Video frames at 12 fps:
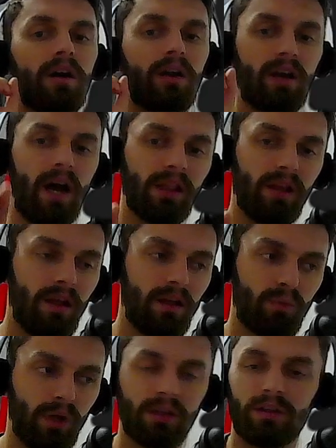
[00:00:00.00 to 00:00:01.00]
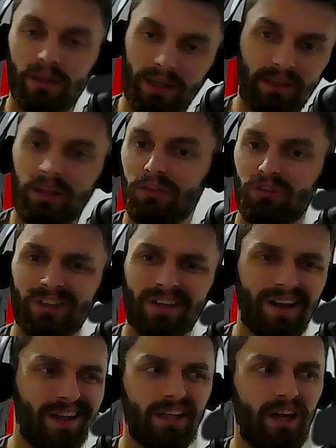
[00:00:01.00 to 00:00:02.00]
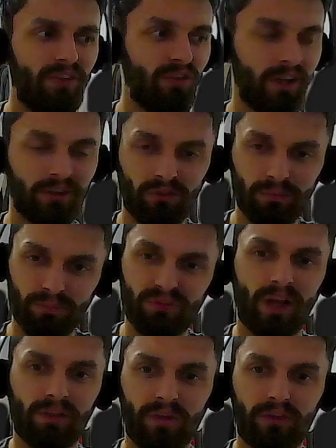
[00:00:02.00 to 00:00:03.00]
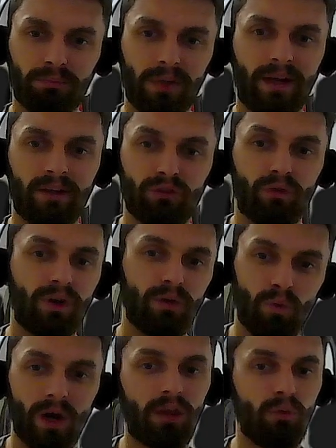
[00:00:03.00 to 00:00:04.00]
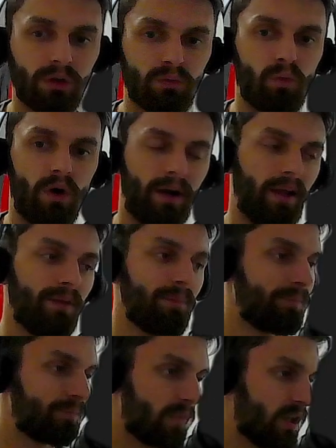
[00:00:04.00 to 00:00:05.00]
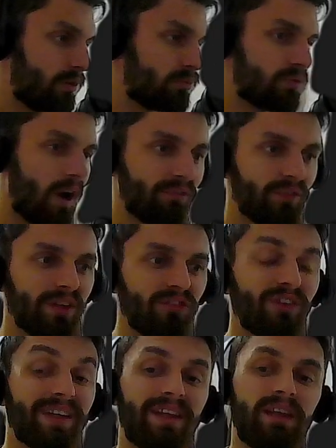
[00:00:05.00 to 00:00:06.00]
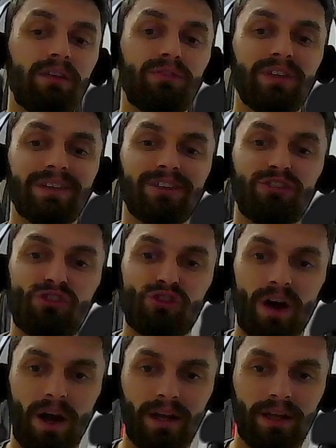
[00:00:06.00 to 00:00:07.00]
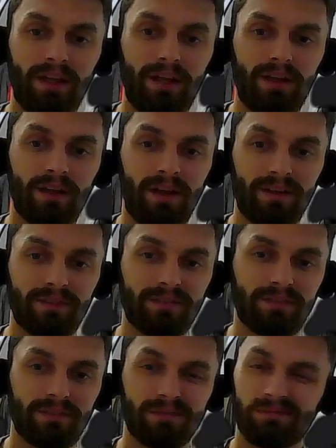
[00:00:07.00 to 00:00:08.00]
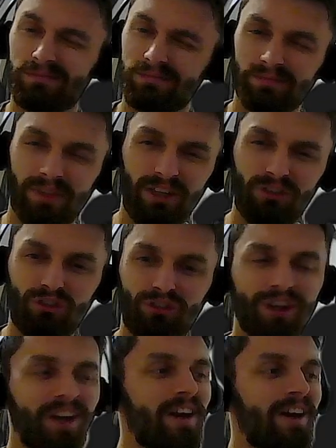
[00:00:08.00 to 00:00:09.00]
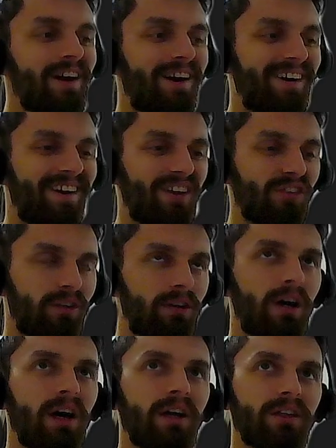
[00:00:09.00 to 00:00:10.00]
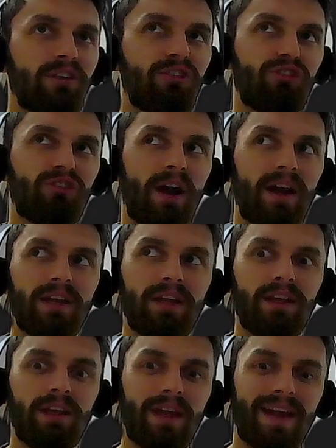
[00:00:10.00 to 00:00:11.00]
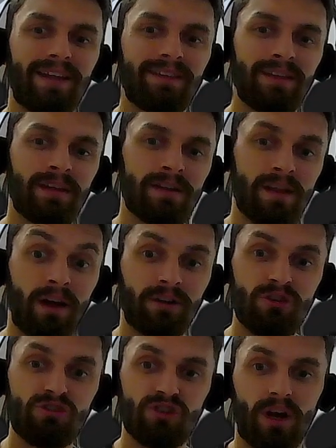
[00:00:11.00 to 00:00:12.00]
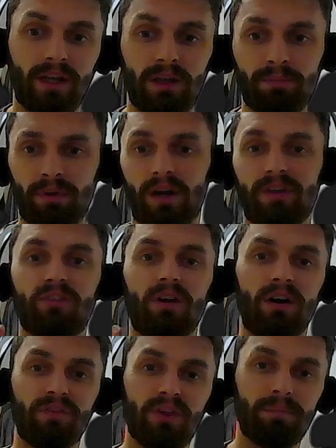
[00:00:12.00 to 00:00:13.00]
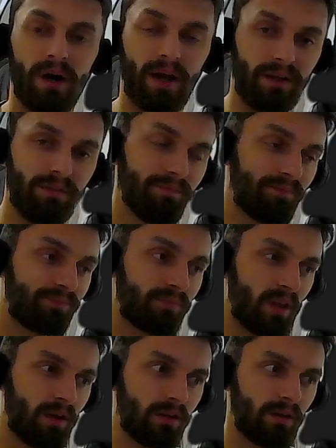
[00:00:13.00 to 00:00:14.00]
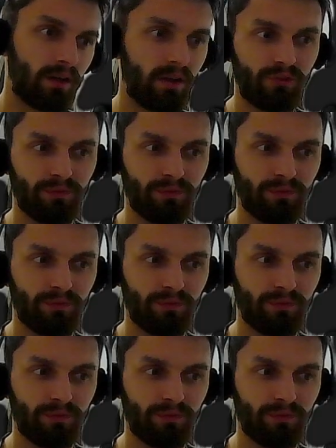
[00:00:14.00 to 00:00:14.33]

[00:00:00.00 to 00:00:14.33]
color, well, it gives it the color. I think it's self-explanatory why you would want it. Roughness gives it the shininess-ish. So the shiny and the non-shiny parts of the body, because